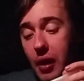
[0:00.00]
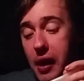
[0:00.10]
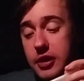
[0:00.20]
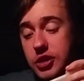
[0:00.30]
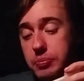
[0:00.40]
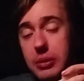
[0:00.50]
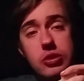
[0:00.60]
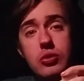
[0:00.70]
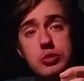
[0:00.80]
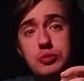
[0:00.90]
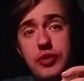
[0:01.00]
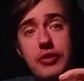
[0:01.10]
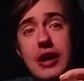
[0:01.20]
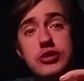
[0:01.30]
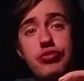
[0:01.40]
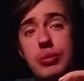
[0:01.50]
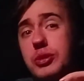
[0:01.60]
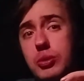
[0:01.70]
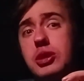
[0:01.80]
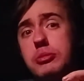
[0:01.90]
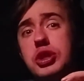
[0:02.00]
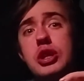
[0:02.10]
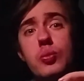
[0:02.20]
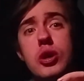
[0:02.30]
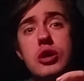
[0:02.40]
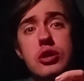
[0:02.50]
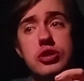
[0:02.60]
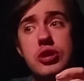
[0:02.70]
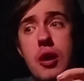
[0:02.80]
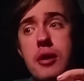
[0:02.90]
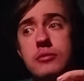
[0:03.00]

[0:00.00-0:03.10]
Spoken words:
It's McDonald's McFlurry ice cream, which when the machine works,